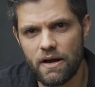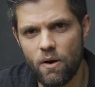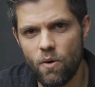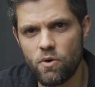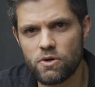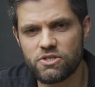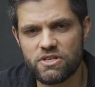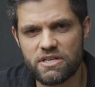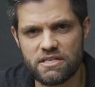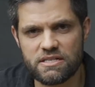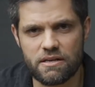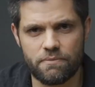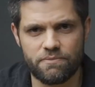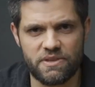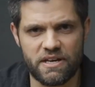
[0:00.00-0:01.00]
or see
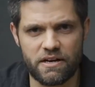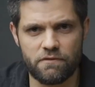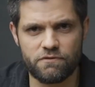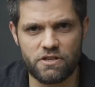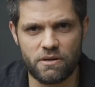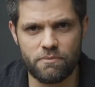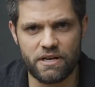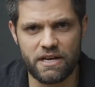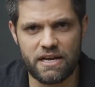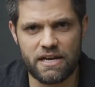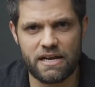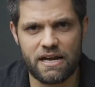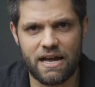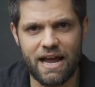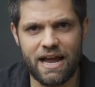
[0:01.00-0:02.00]
something of somebody
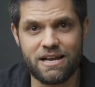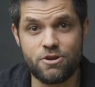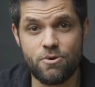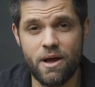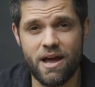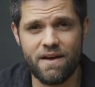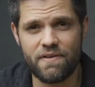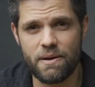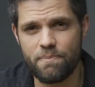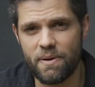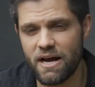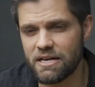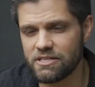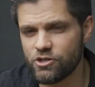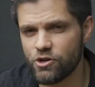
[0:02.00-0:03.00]
and you have a
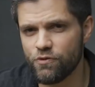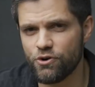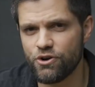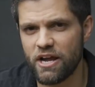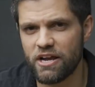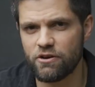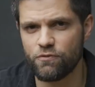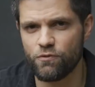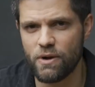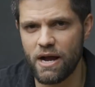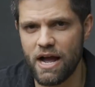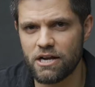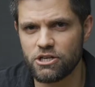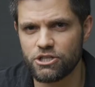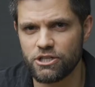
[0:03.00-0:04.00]
positive or negative
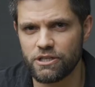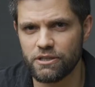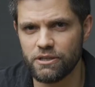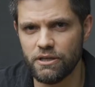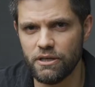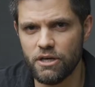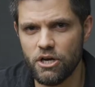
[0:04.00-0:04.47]
reaction,